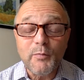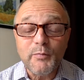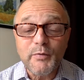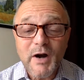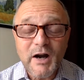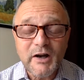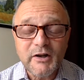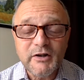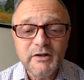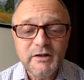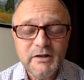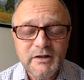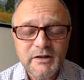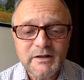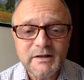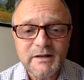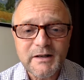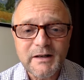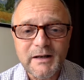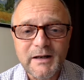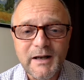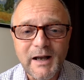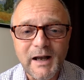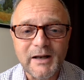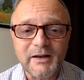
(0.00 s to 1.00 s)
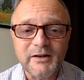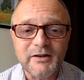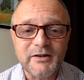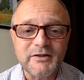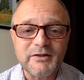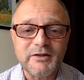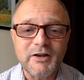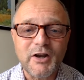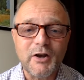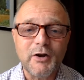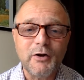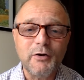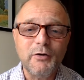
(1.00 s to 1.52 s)
pregnant, and
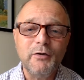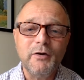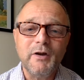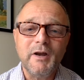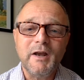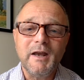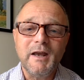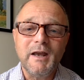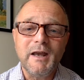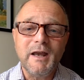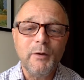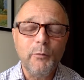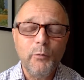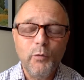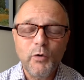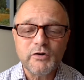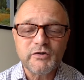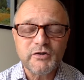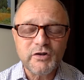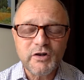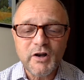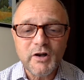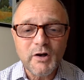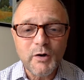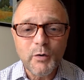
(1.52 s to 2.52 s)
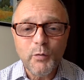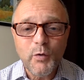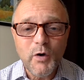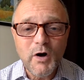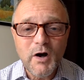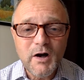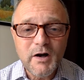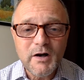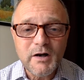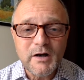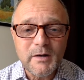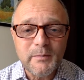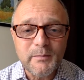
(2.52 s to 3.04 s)
so it wasn't going to
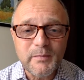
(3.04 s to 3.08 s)
work